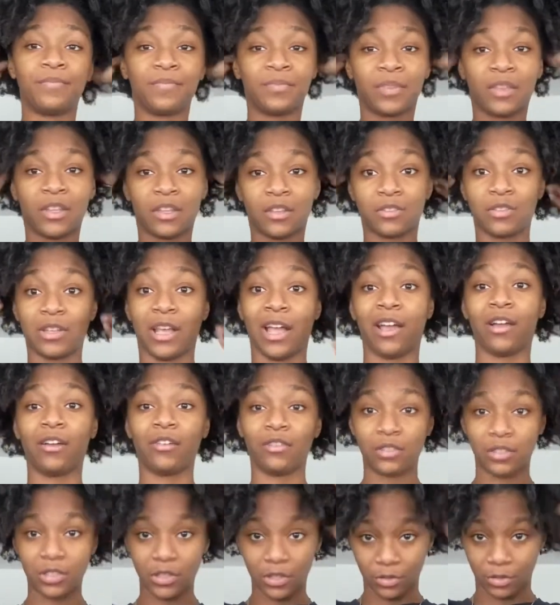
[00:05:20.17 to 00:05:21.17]
So I go
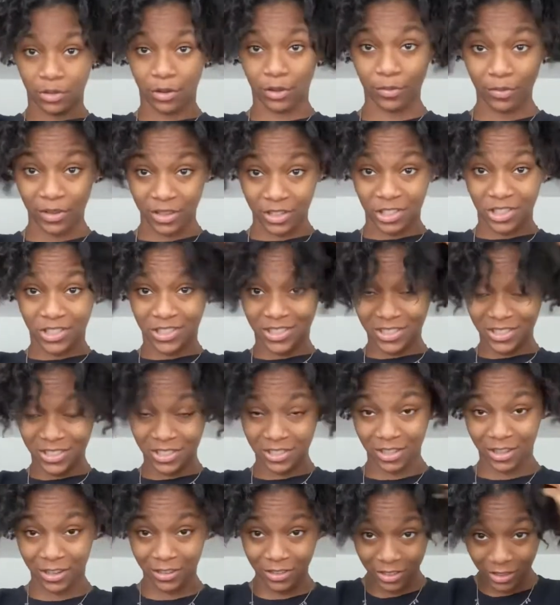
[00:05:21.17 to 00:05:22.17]
into the room and she's
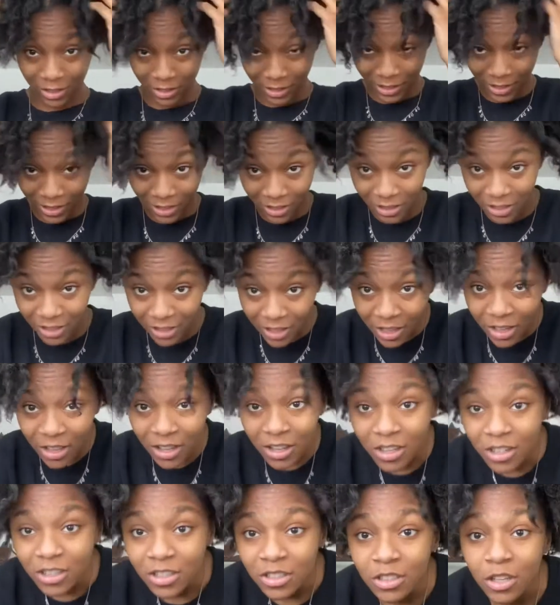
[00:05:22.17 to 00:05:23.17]
still out there like
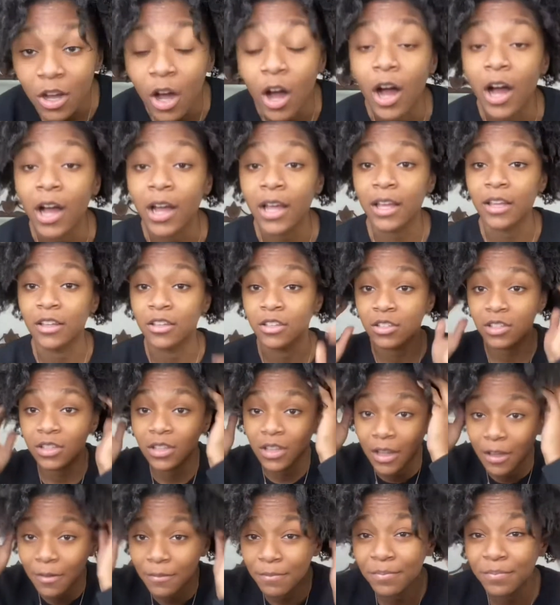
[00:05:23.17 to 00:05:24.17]
talking to
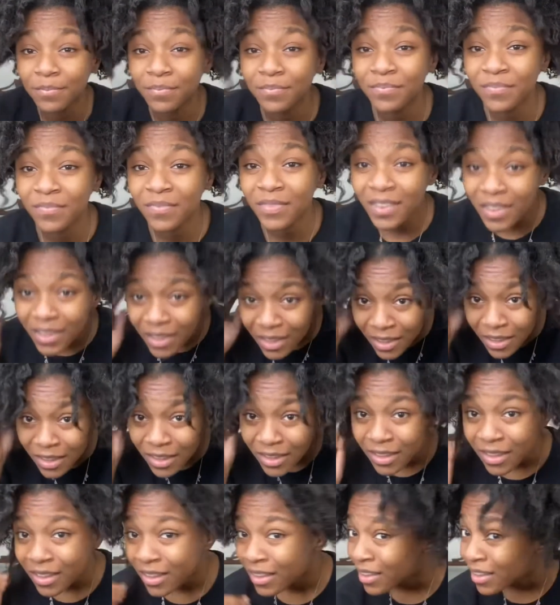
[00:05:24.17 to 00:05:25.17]
them.
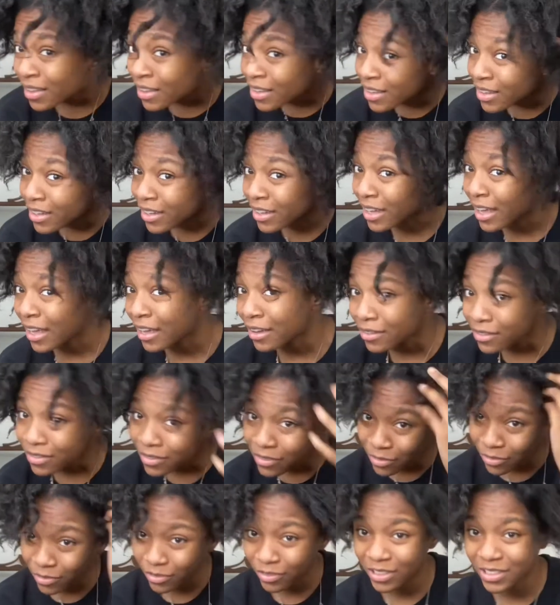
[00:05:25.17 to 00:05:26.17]
Okay,
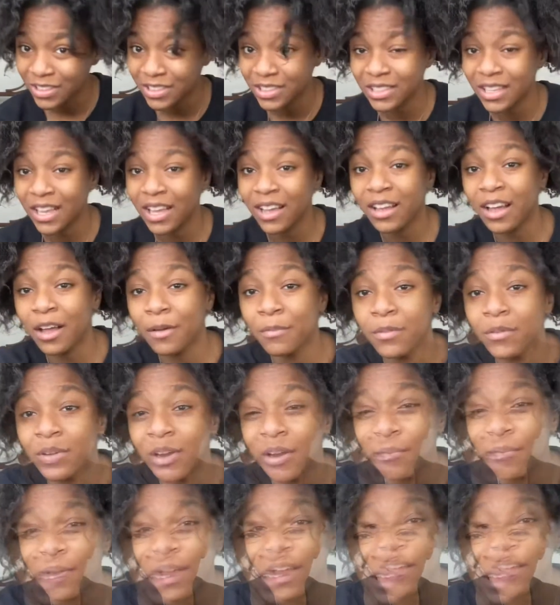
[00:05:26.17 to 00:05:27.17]
one sec. I'll be right back.